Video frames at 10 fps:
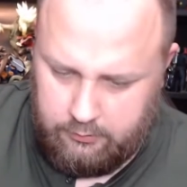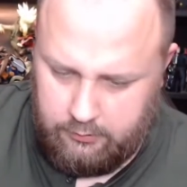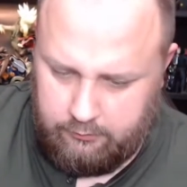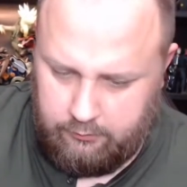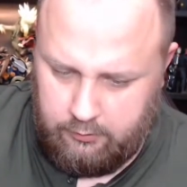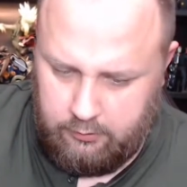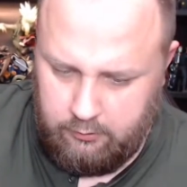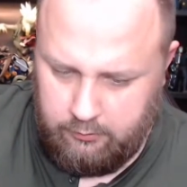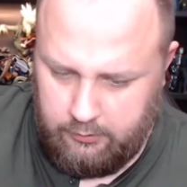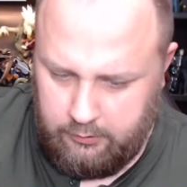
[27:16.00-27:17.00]
Have
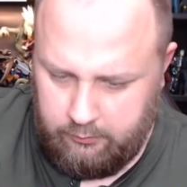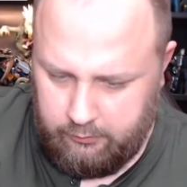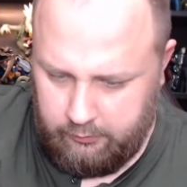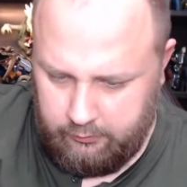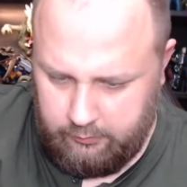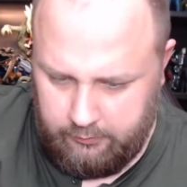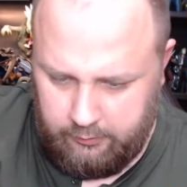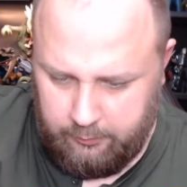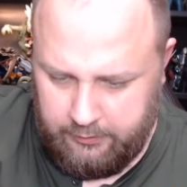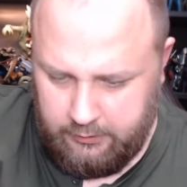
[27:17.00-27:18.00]
no idea what's going on with
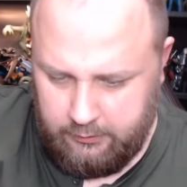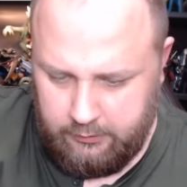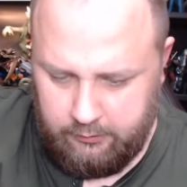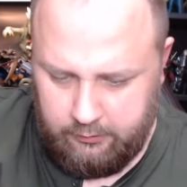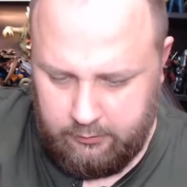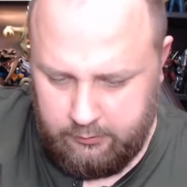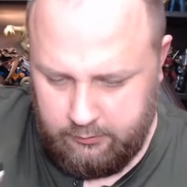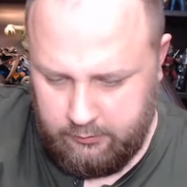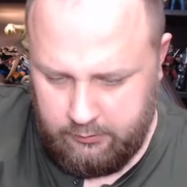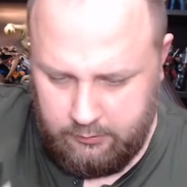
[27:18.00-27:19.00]
these back legs.
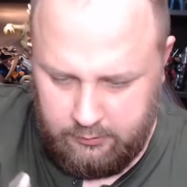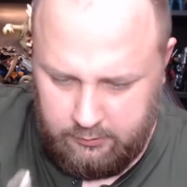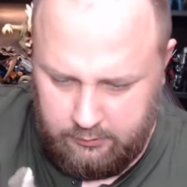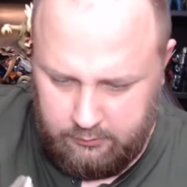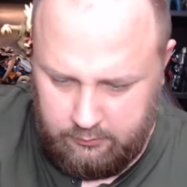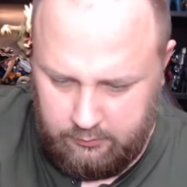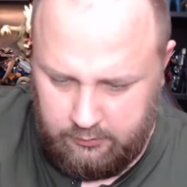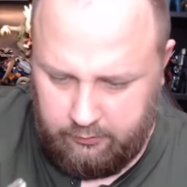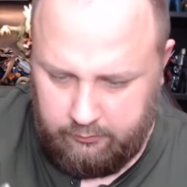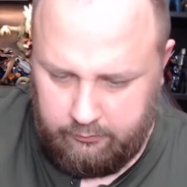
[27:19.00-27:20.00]

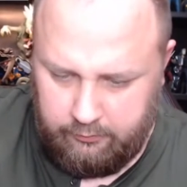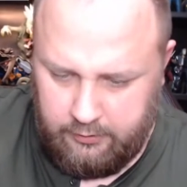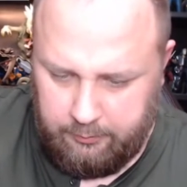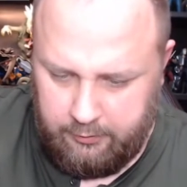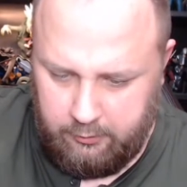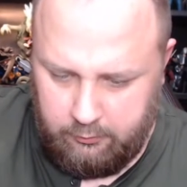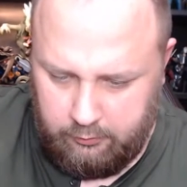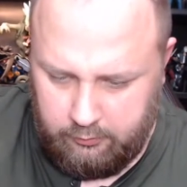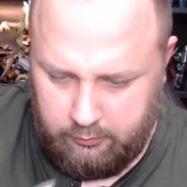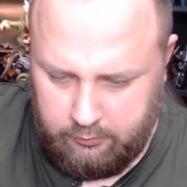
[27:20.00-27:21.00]
Got some flappy
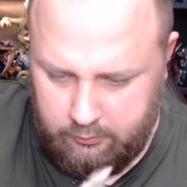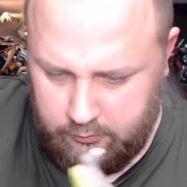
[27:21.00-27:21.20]
doos.